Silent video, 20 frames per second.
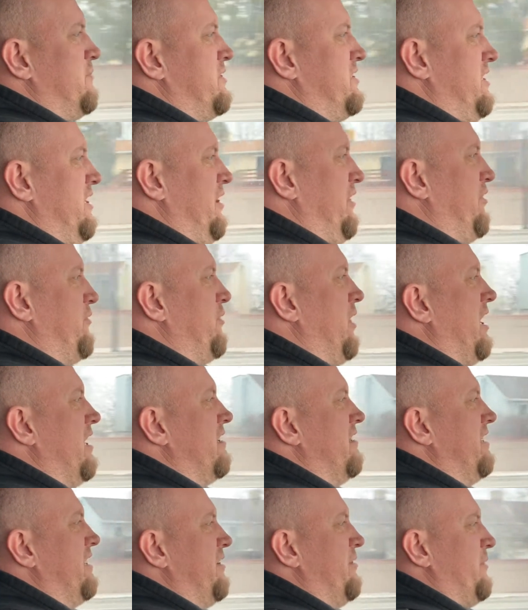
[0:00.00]
still
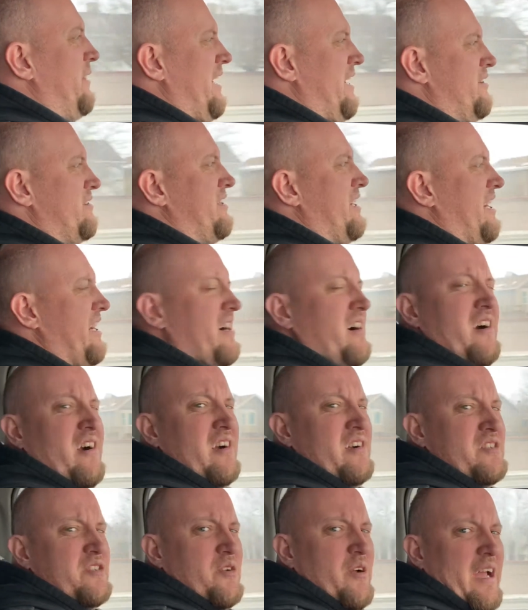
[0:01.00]
throttling around kind of
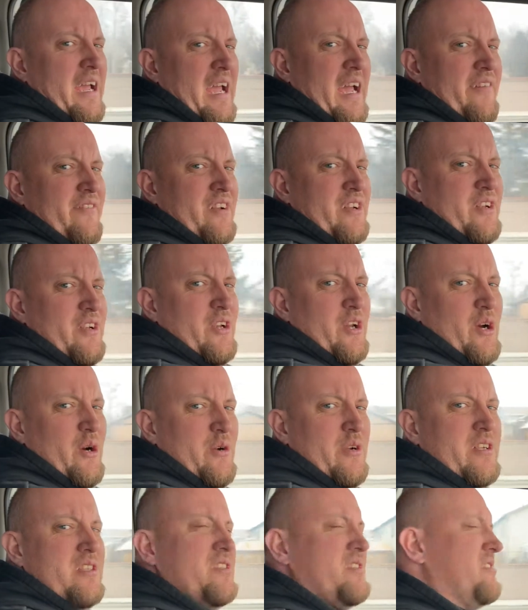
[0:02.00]
hard, so I haven't
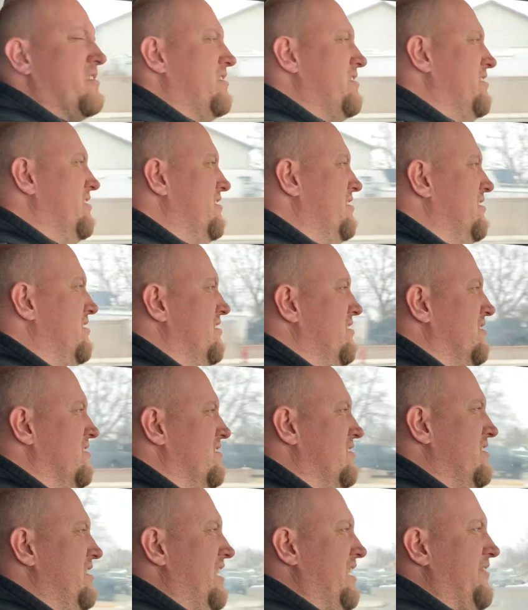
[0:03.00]
noticed
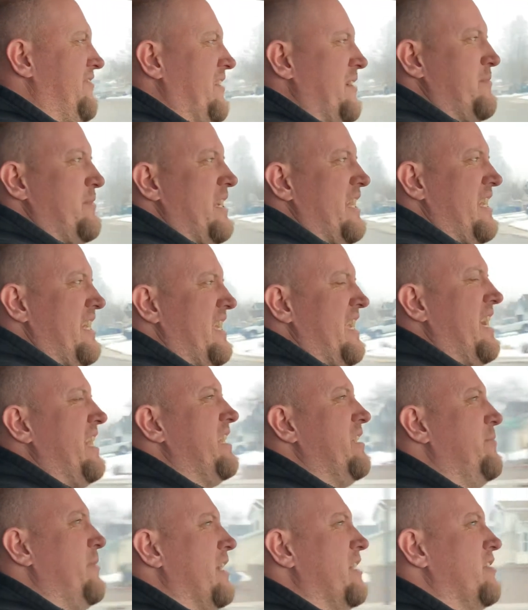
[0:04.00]
if I'm getting
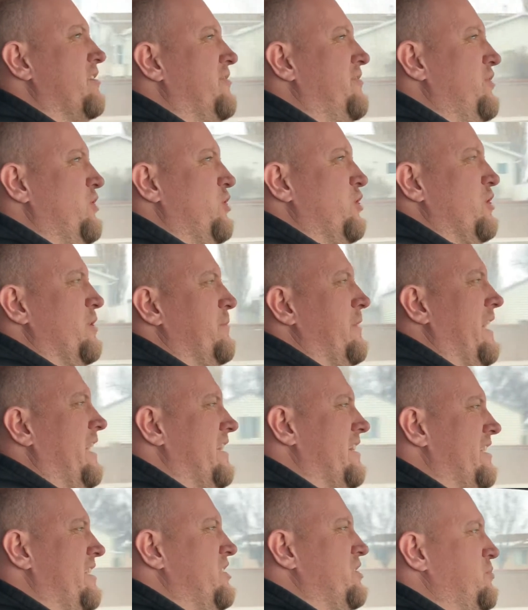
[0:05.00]
any better fuel
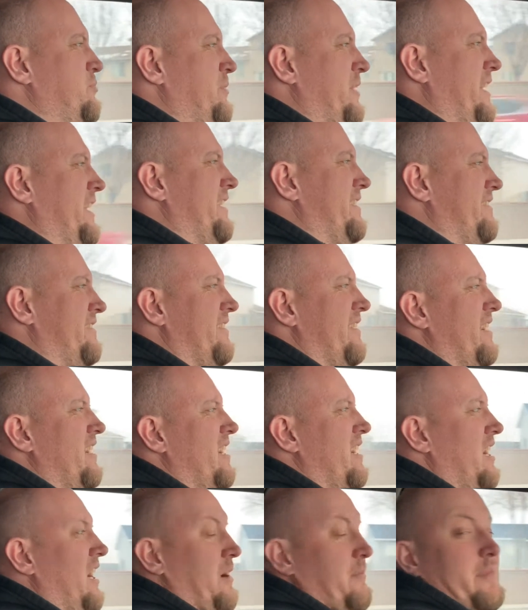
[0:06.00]
mileage, but
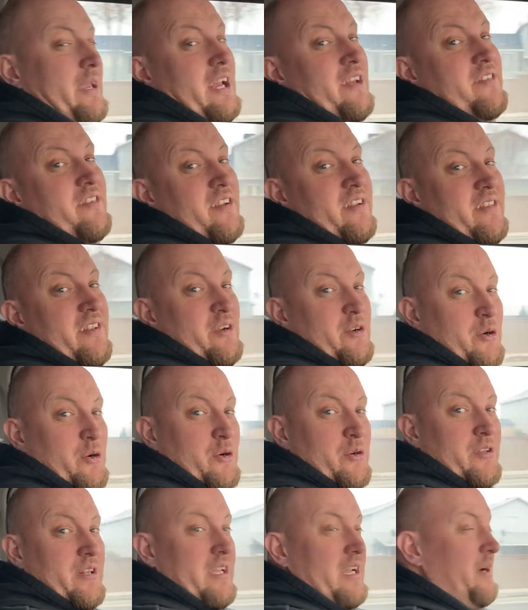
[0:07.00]
I'm guessing that
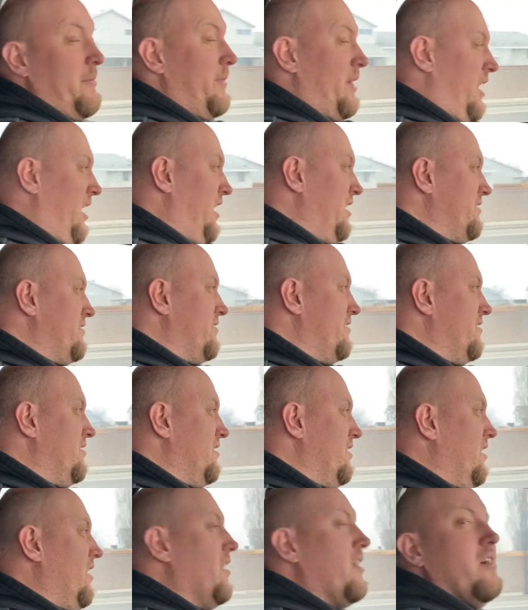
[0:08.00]
currently I'm not.
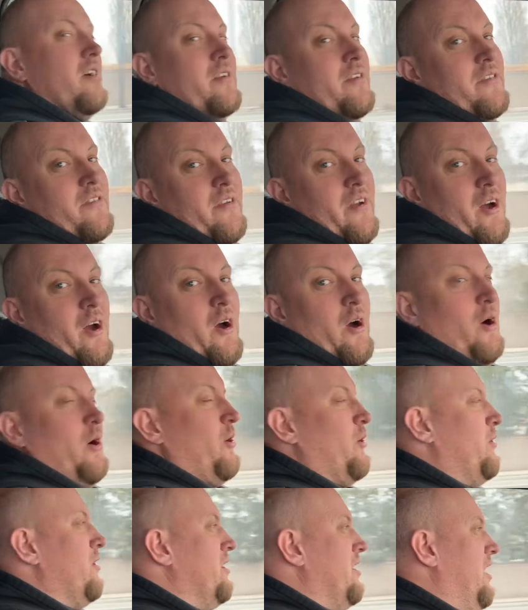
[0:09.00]

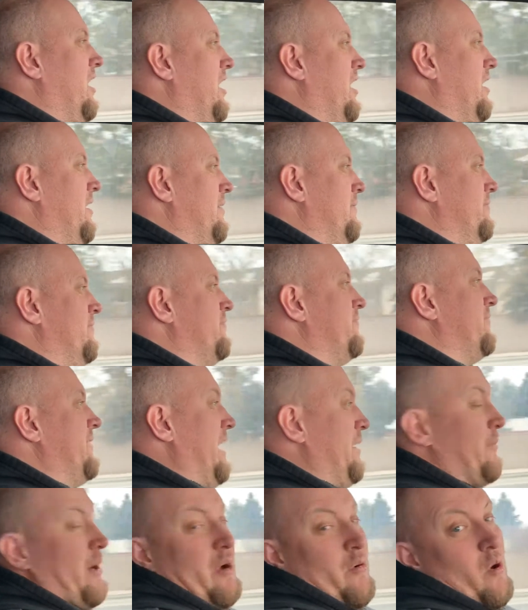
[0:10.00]
So,
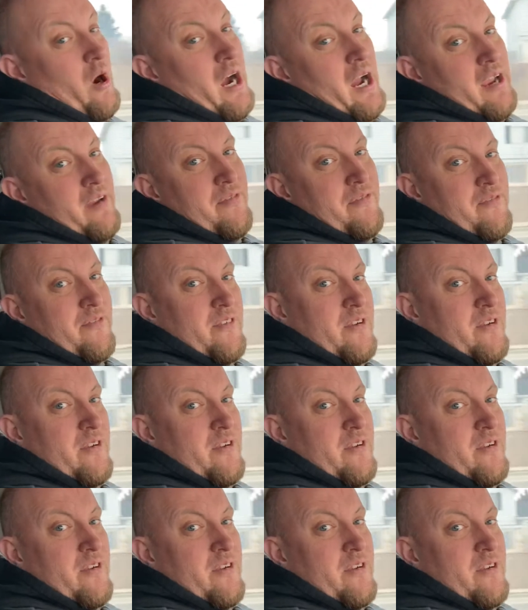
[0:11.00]
and my wife,